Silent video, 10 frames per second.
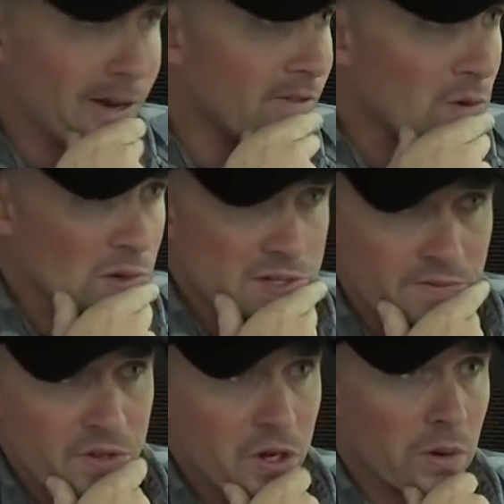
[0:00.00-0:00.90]
And of course,
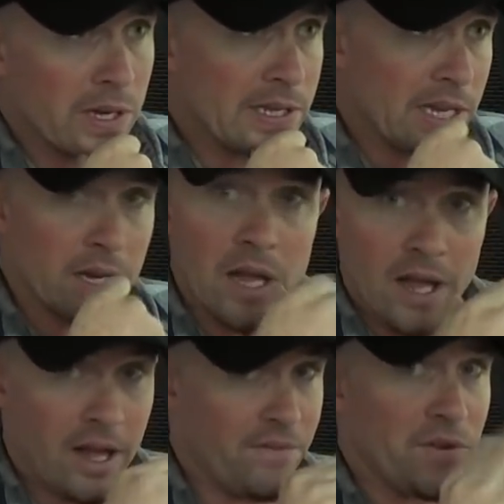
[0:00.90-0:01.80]
if you know anything,
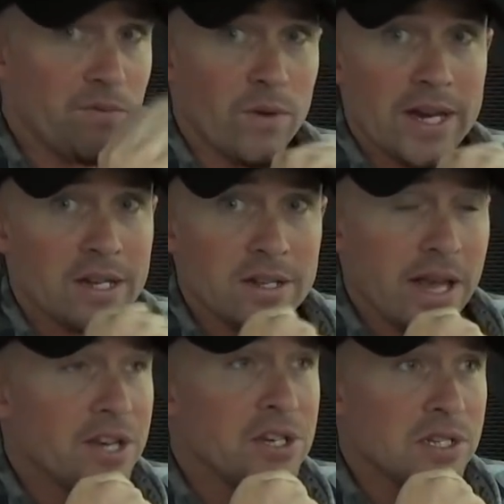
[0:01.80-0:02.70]
if you've read
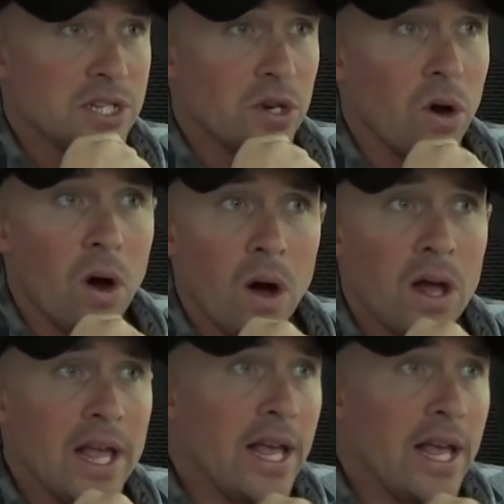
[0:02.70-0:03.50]
Galatians at all,